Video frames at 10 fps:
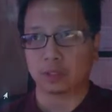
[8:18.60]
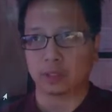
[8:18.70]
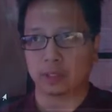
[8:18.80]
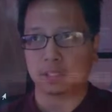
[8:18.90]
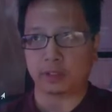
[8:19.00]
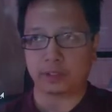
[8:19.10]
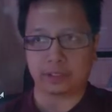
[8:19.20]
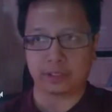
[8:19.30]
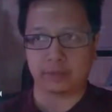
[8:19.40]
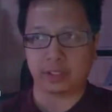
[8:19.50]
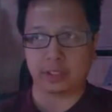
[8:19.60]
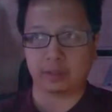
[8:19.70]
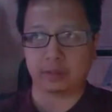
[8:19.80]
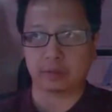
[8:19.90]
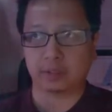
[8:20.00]
Account activity.
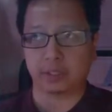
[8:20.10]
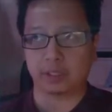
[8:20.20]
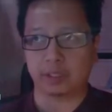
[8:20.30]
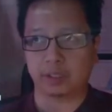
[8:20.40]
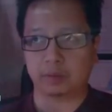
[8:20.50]
There you go.